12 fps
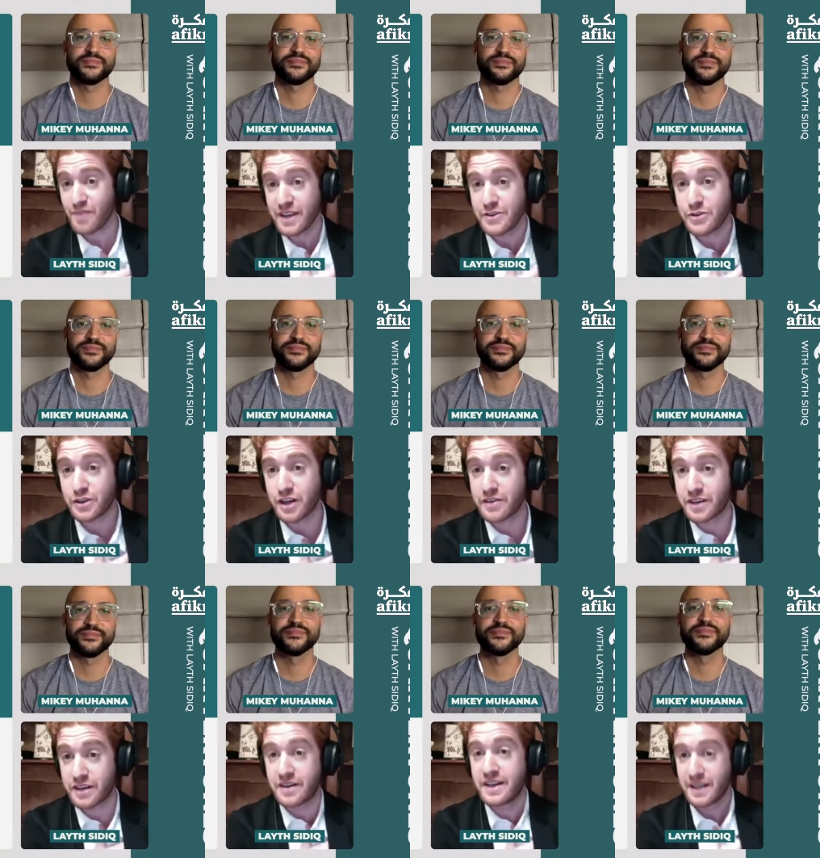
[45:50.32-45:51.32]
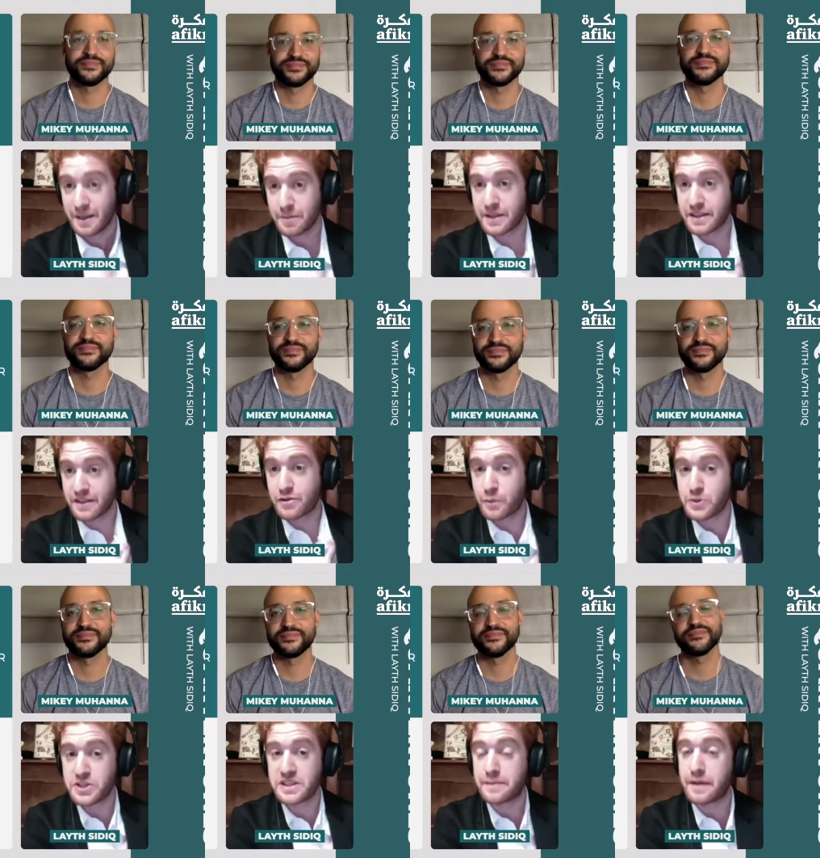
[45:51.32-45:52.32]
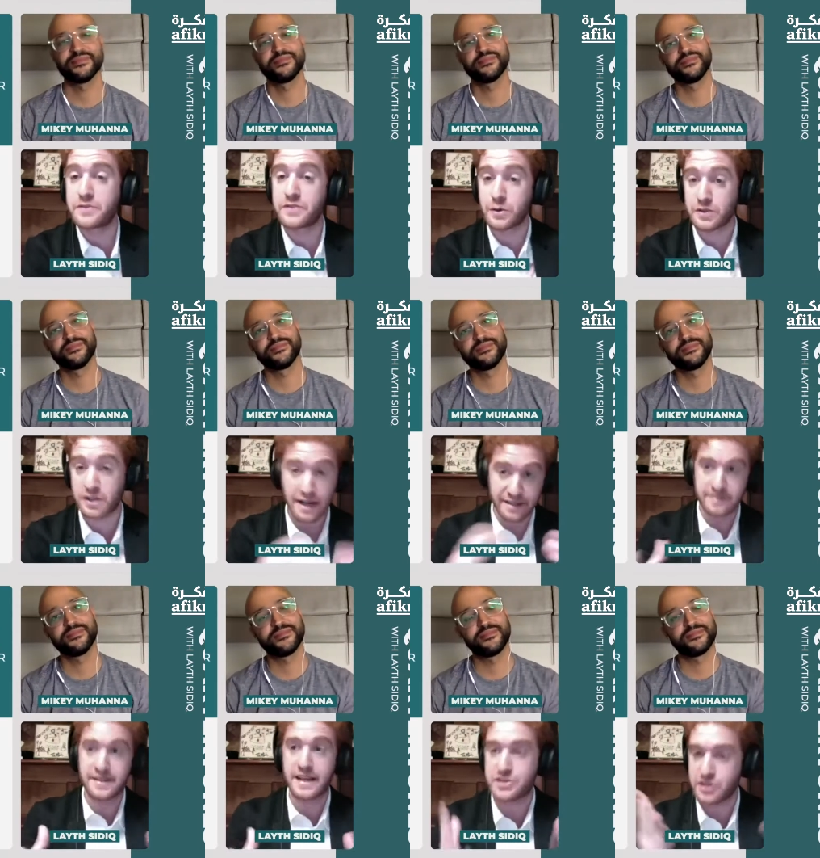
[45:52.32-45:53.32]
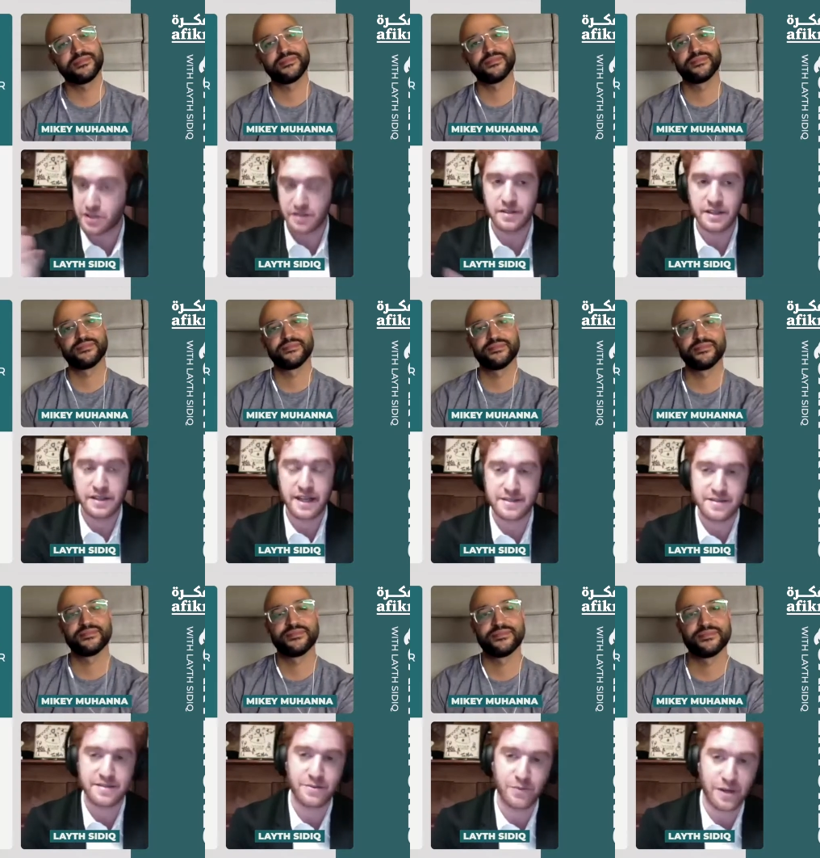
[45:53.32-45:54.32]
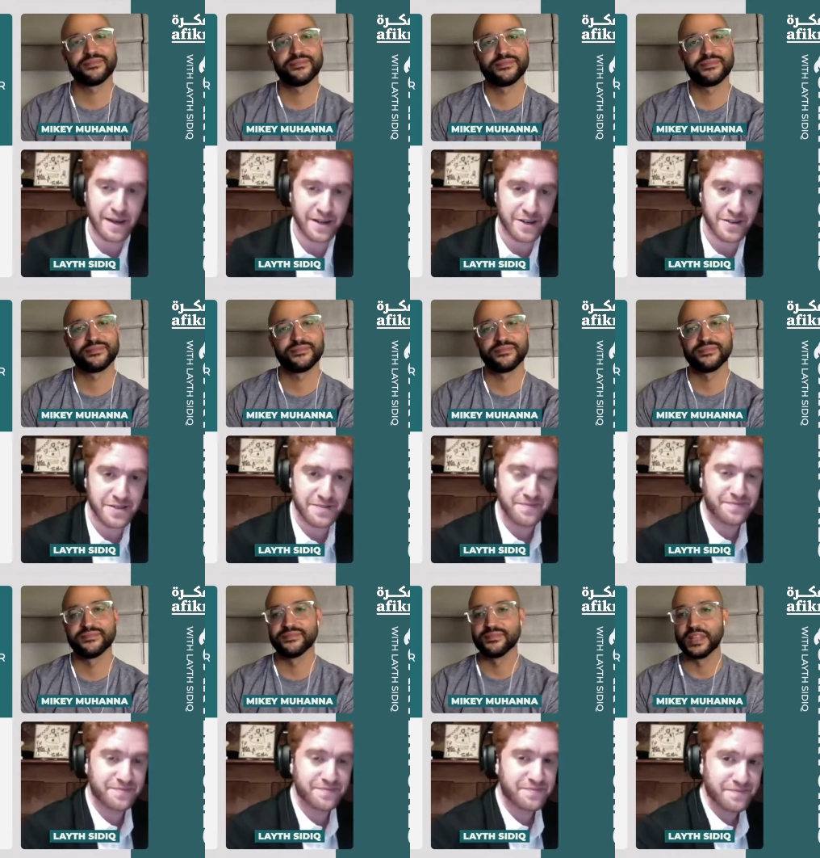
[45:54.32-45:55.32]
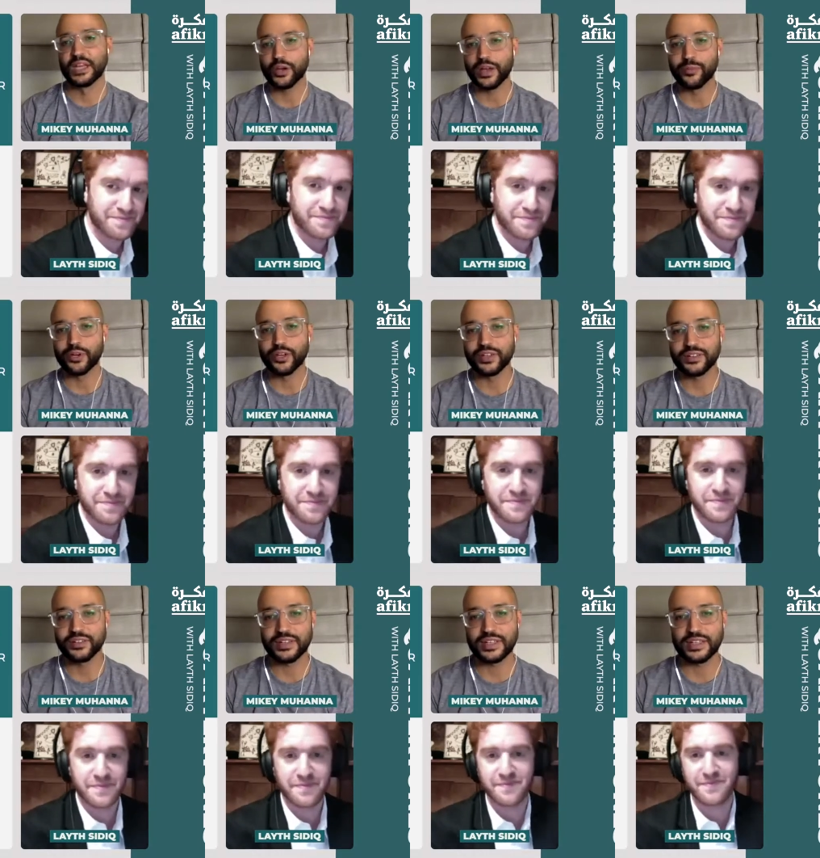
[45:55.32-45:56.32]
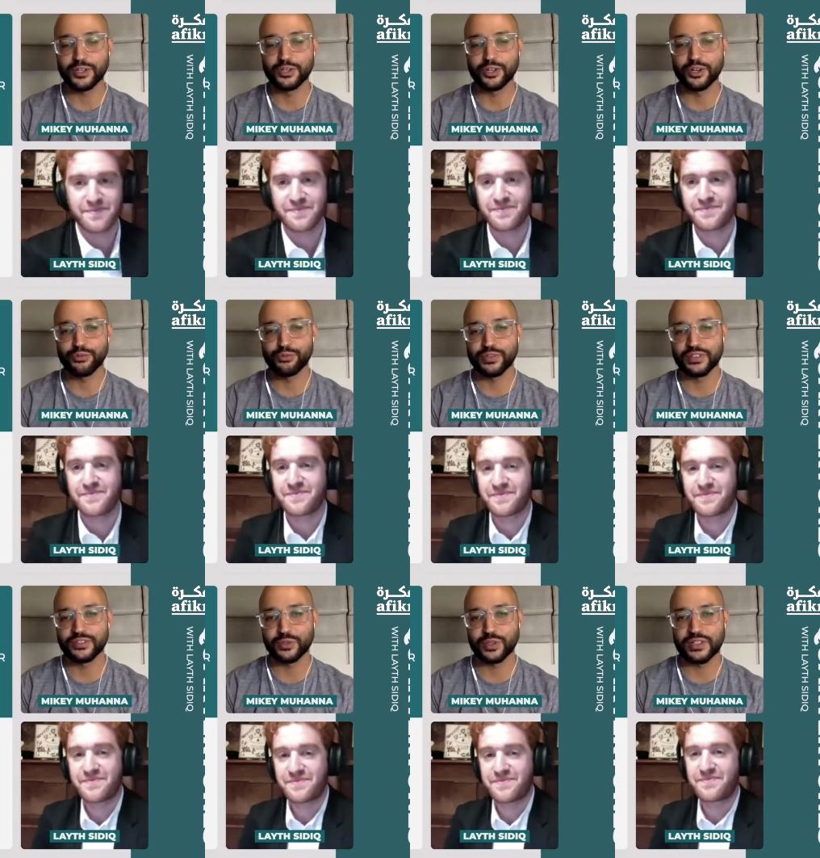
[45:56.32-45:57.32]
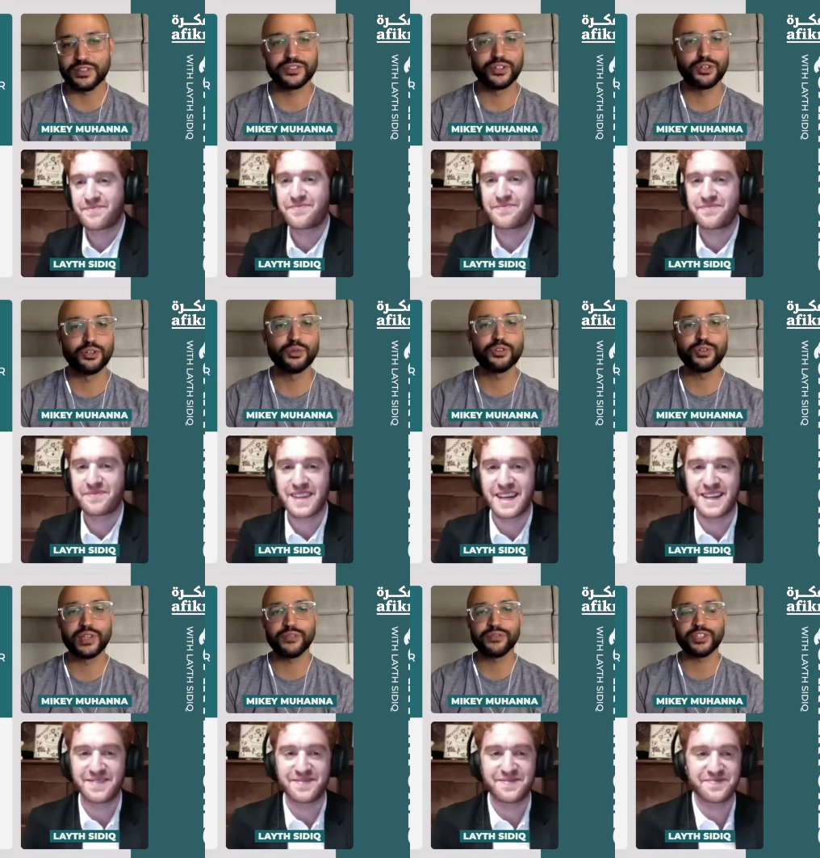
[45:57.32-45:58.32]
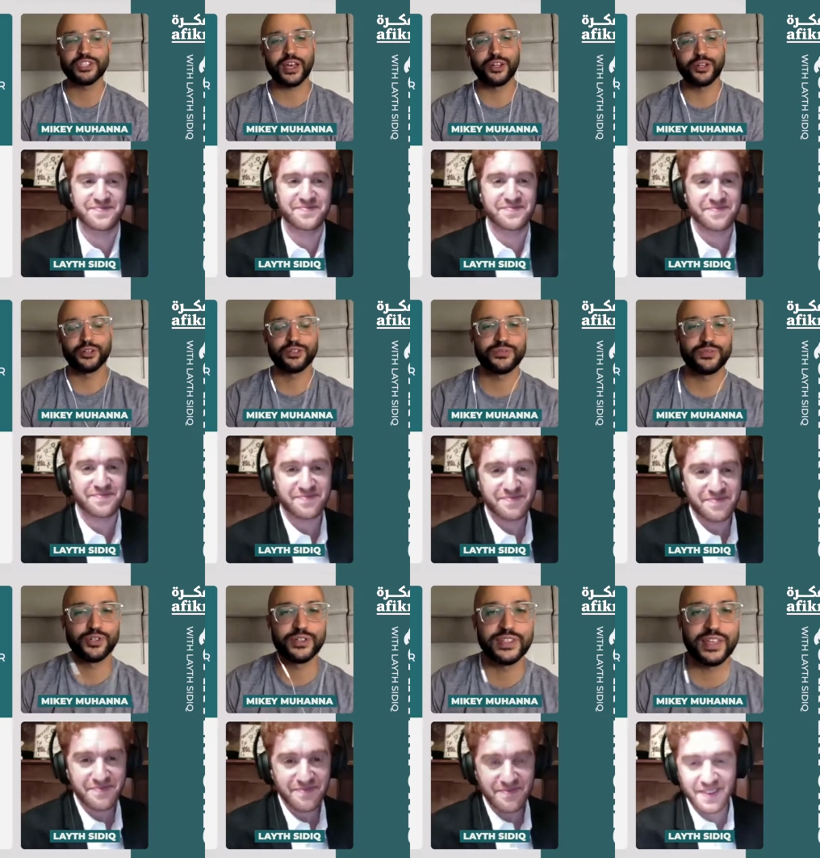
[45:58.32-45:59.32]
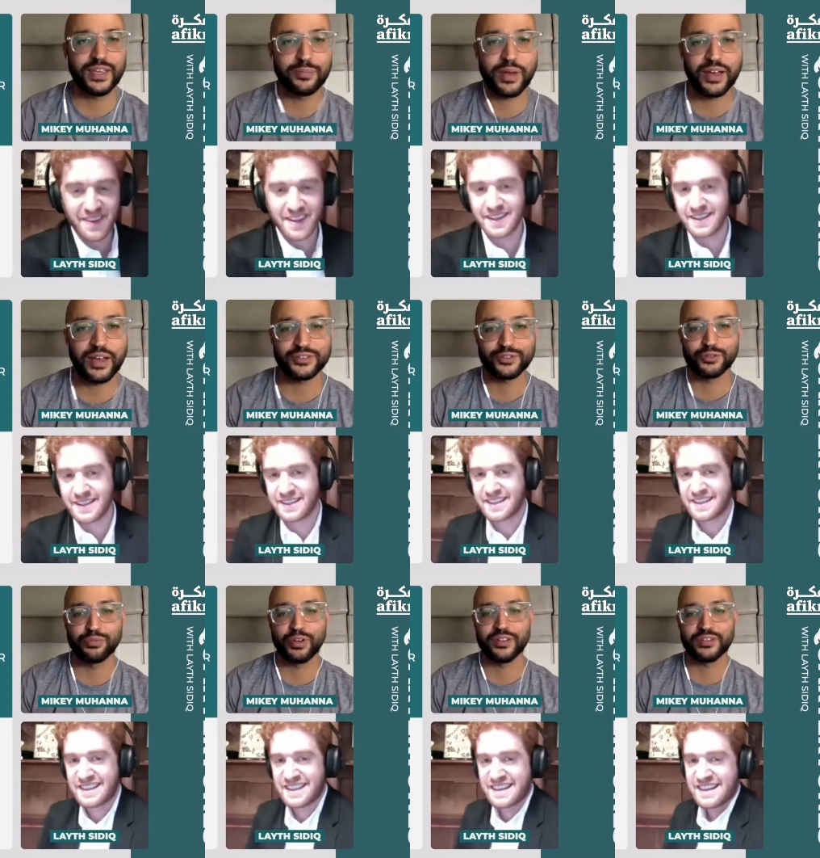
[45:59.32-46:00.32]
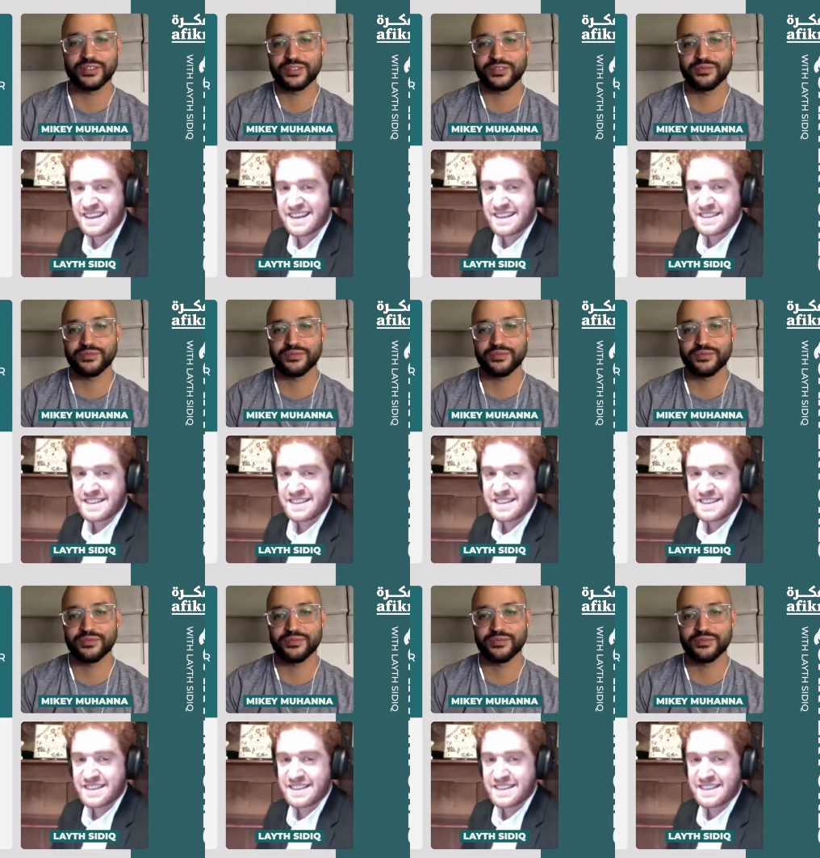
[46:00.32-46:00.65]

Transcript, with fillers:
Speaker 1: in your career. But if you're pushing the boundary with the right intention, then that's what matters.
Speaker 2: Okay, I'm gonna get you to go through these quickly. So, who yeah. would you love to shadow for a day, past or present?